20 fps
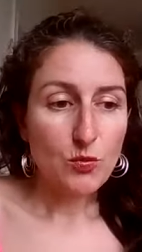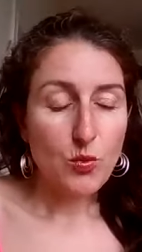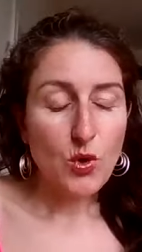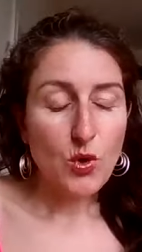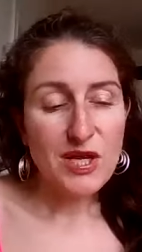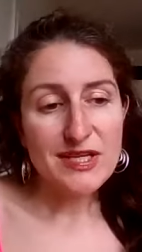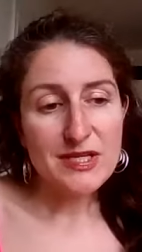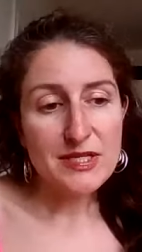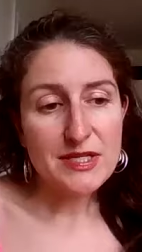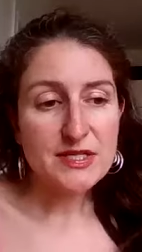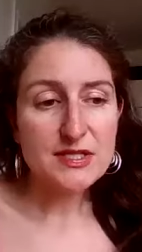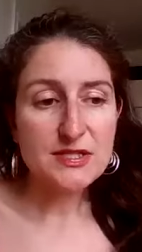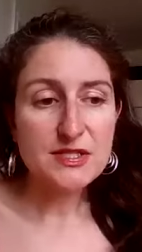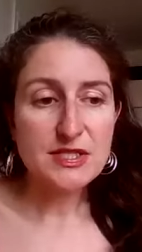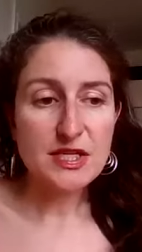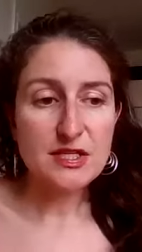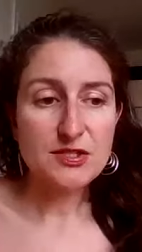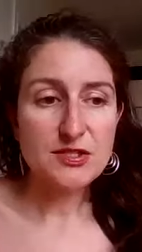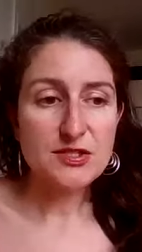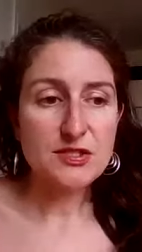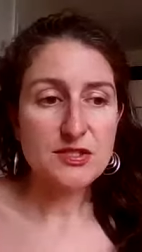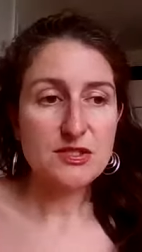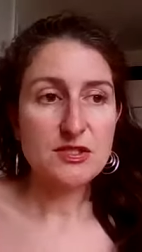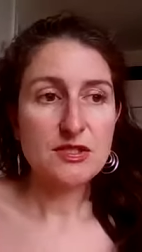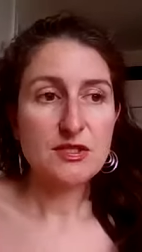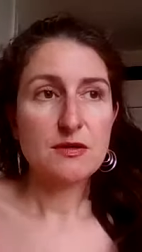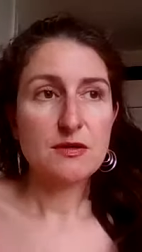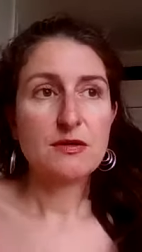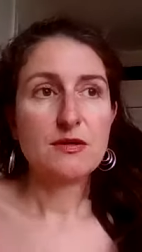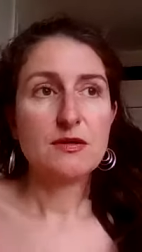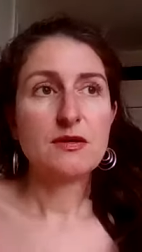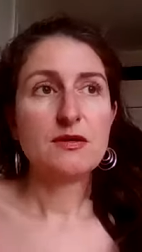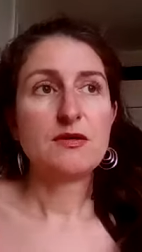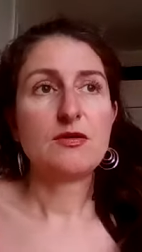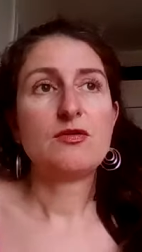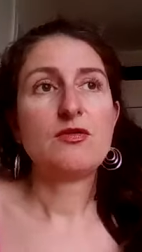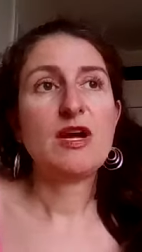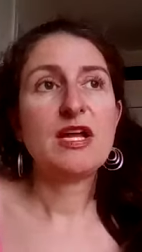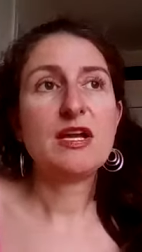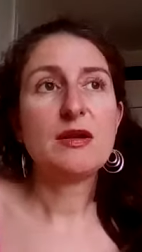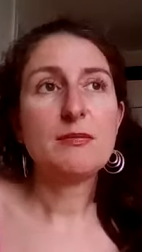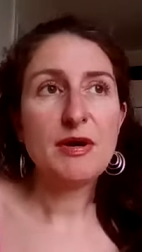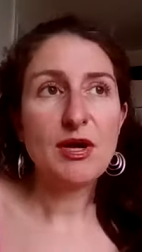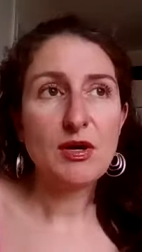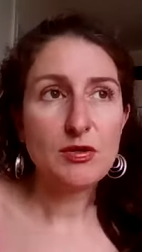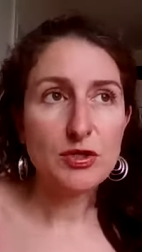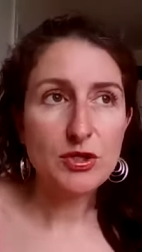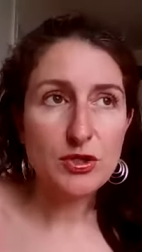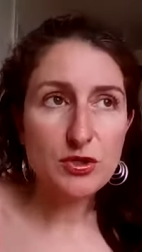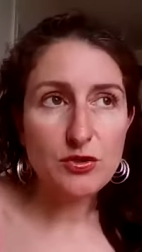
what it is that's great about